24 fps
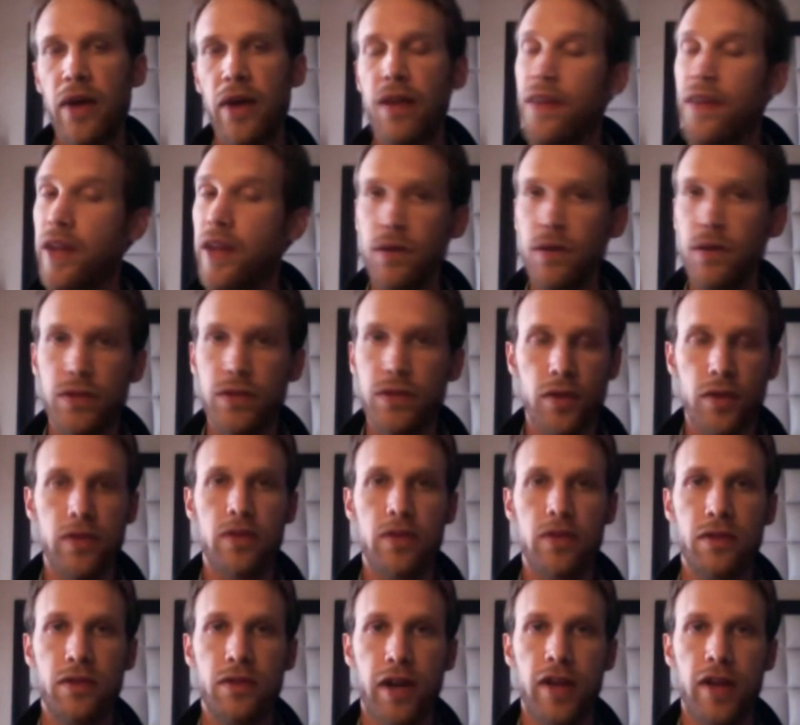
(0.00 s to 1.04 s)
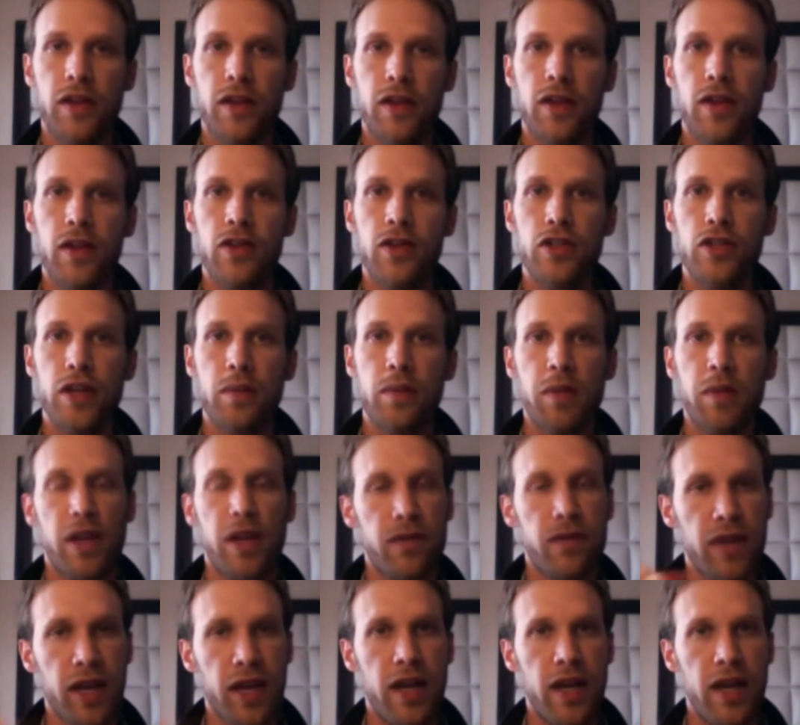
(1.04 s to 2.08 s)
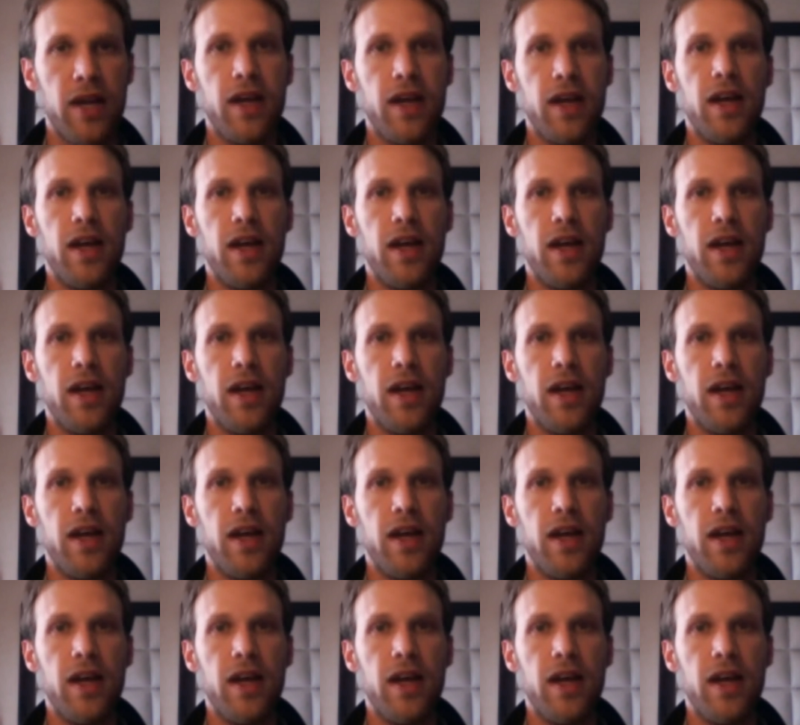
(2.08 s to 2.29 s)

and then I'll turn directly to Jim, and I've got